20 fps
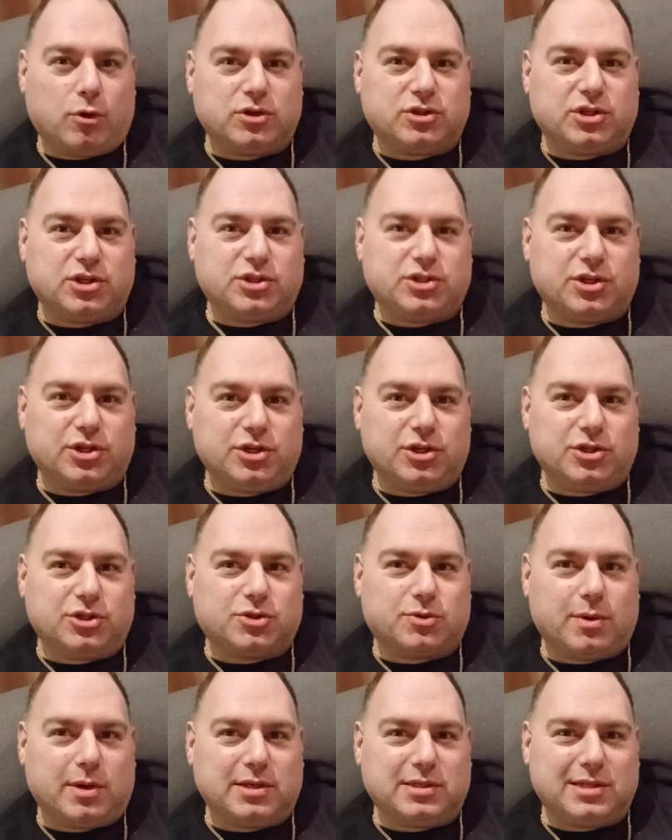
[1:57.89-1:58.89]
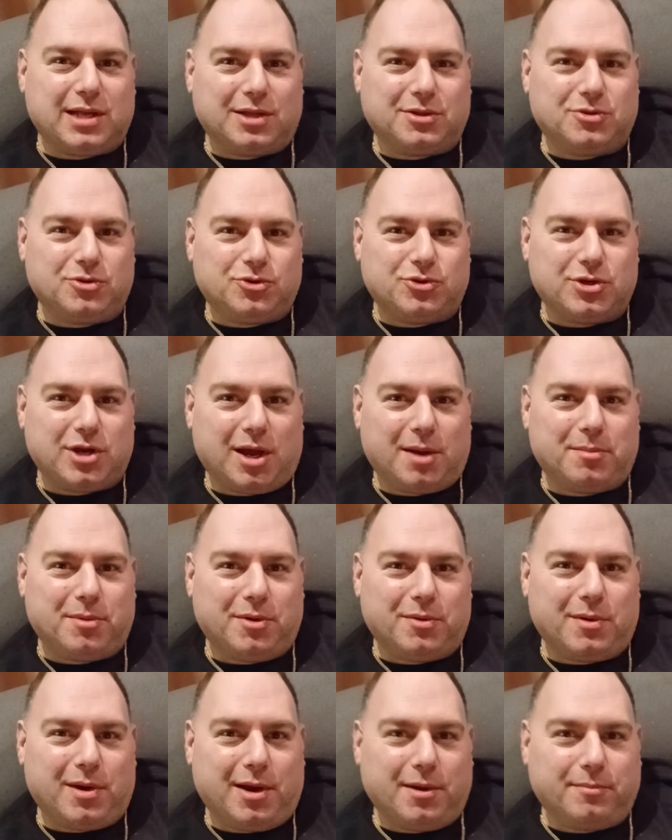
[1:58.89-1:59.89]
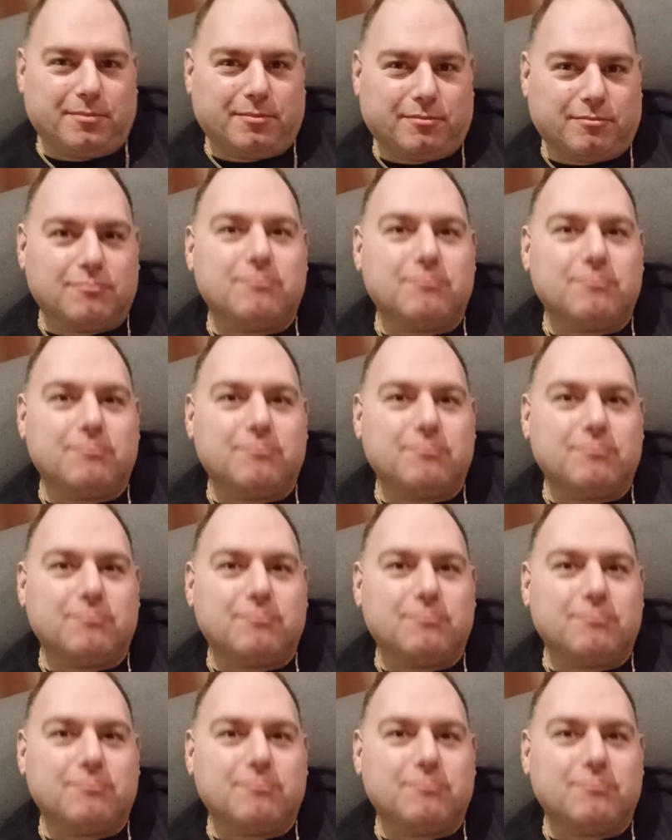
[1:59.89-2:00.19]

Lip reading: Sicilian squares. Not too shabby, right?